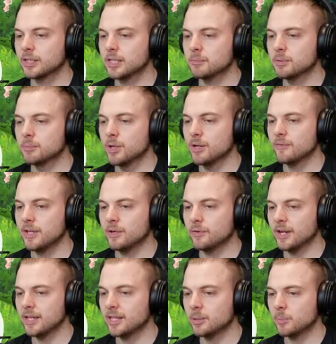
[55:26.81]
Keep you motivated,
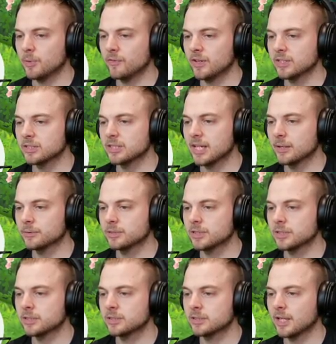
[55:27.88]
right? The professor's house
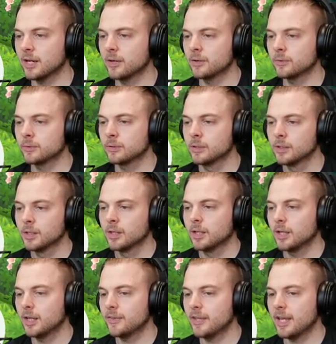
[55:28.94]
is down
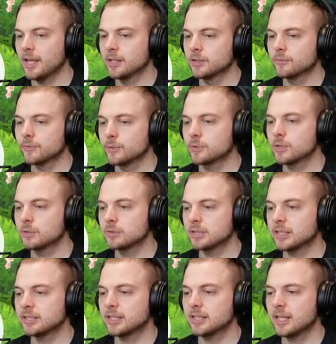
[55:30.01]
at the end of Route 2, so
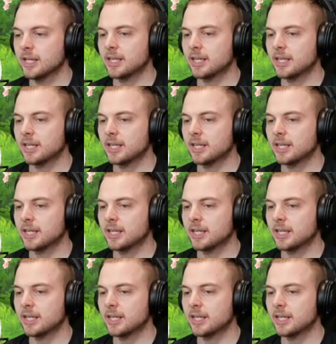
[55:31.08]
let's head there.